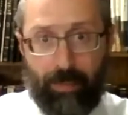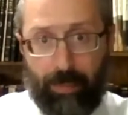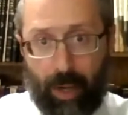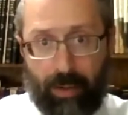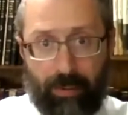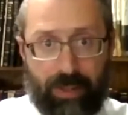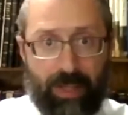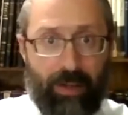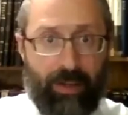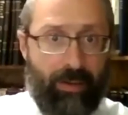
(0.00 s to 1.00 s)
Bakar would
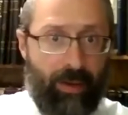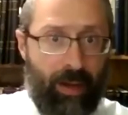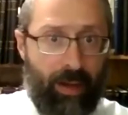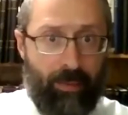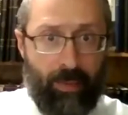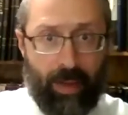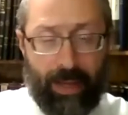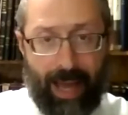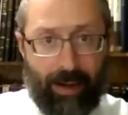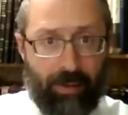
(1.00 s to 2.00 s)
say
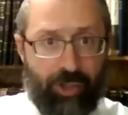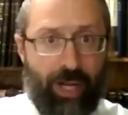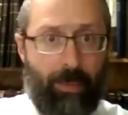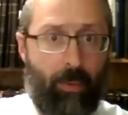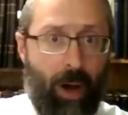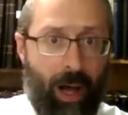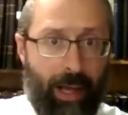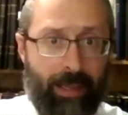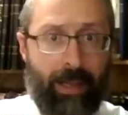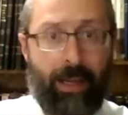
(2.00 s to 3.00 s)
cattle, sheep,
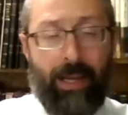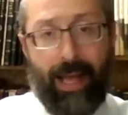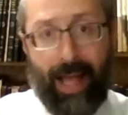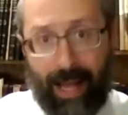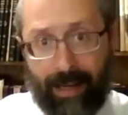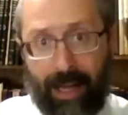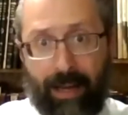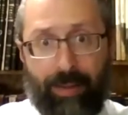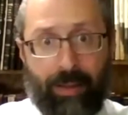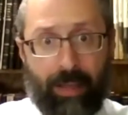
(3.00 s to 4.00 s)
wine, and
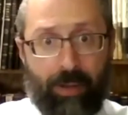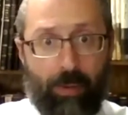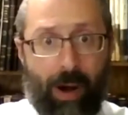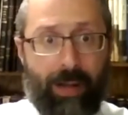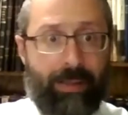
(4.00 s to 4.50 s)
anything that you want.